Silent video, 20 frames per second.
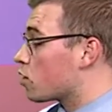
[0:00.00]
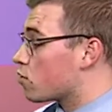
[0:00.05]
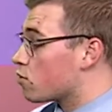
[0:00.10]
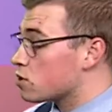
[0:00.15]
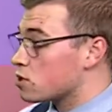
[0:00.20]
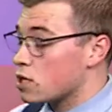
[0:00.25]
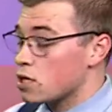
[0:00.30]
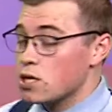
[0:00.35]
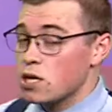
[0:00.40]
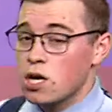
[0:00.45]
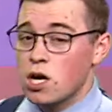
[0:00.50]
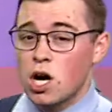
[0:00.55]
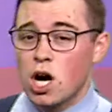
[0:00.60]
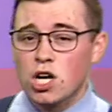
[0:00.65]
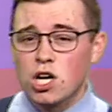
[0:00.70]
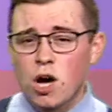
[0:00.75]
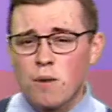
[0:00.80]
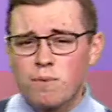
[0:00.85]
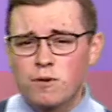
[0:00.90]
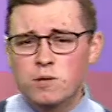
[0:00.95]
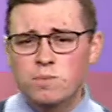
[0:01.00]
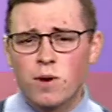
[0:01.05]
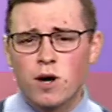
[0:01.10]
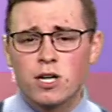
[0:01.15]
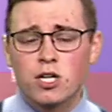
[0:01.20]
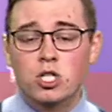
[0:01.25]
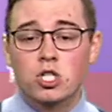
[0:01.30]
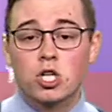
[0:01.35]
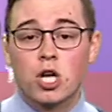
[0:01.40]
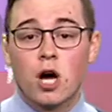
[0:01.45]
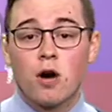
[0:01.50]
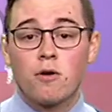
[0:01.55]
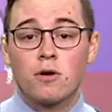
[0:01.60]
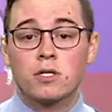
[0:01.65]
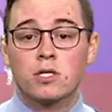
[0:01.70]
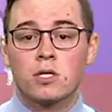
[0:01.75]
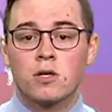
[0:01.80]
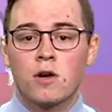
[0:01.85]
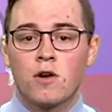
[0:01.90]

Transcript: Thursday. A couple spotty showers